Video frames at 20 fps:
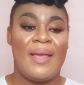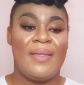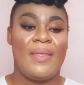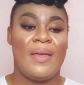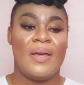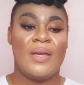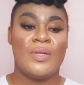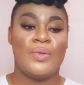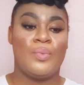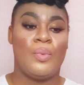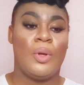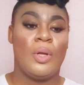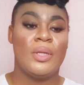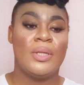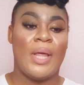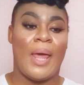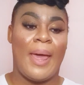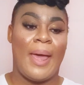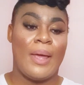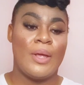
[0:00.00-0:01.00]
that as well,
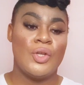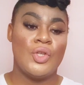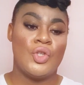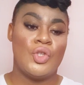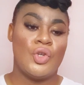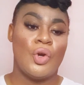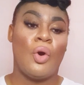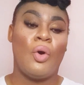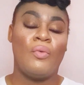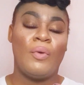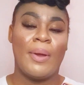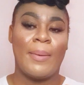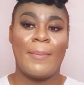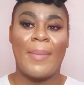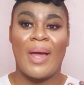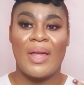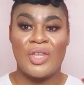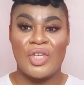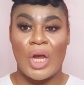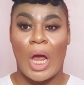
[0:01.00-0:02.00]
that during
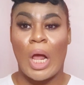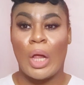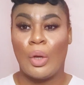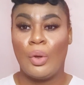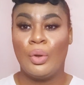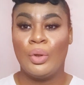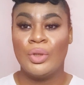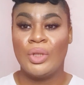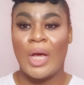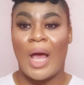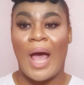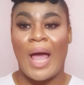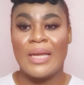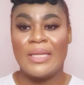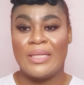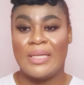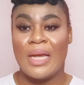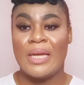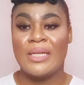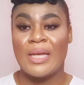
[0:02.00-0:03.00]
my childhood, I
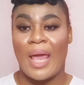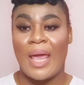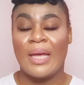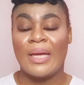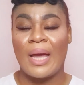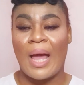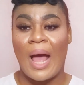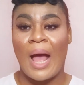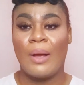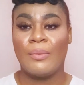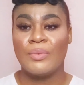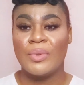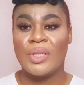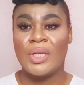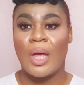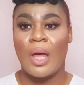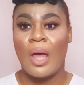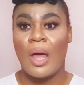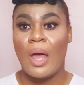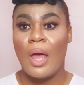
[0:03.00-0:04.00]
did
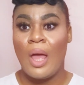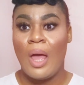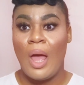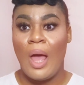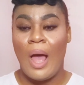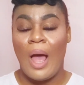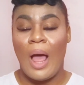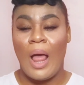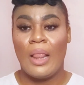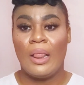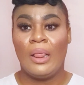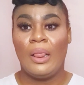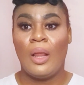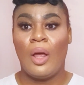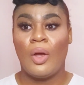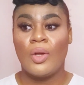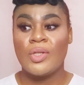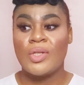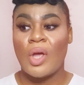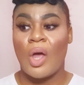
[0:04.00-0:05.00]
encounter a
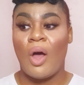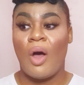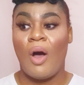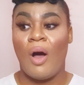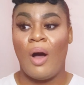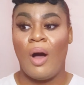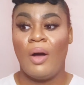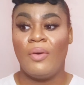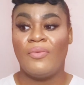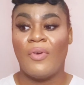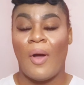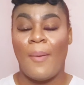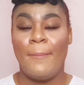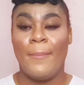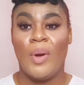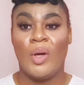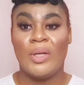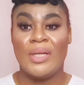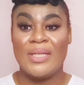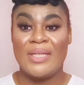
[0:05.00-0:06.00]
lot of
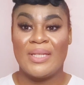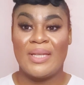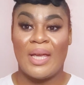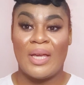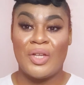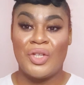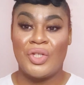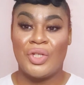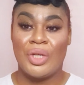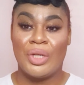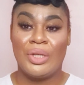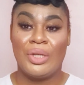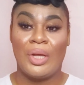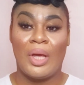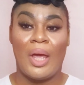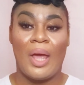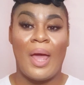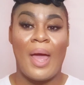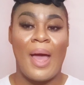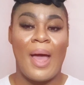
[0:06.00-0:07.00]

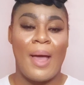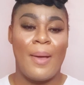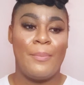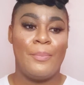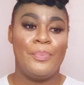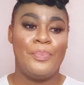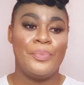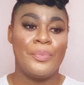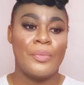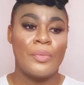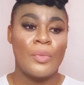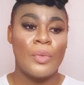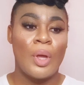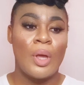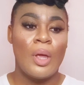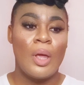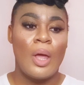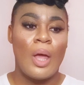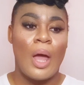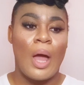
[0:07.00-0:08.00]
molestation,
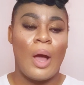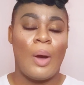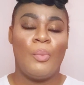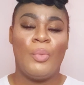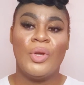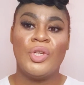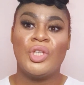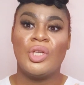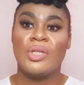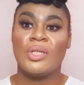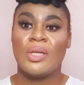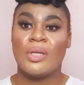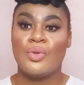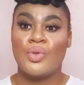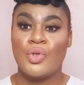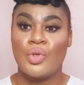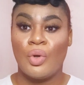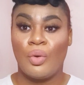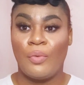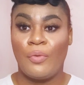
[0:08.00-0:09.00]
which is a
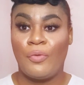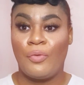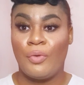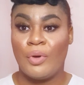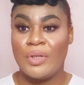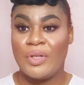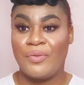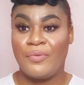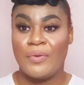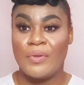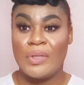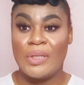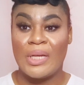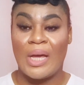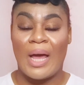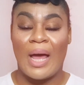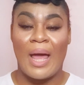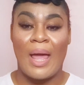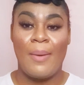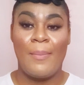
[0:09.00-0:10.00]
story for a different
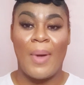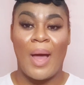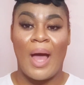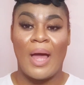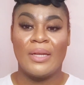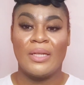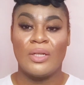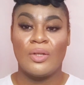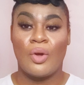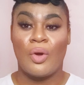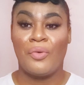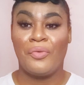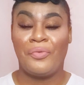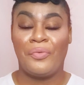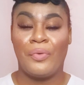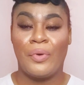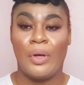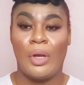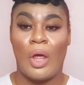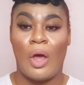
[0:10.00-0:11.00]
time. I did go
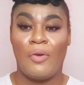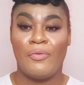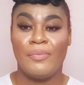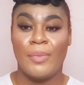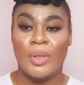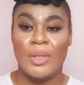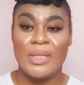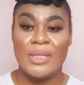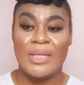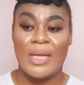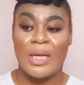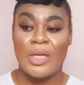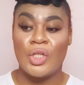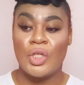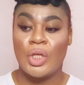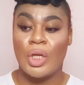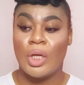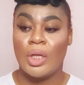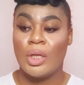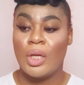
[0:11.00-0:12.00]
through a lot of
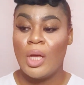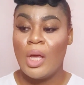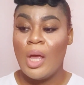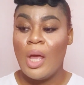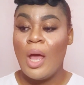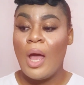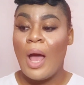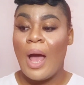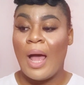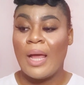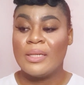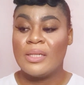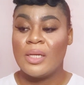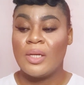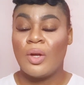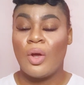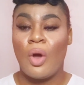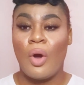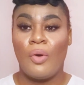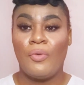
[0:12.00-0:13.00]
molestation. I
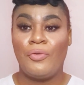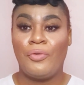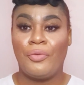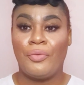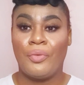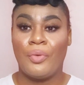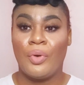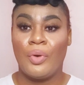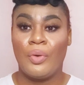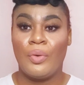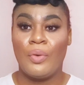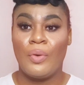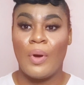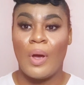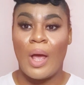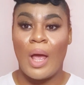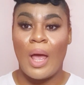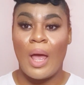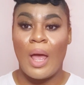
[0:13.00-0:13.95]
did go through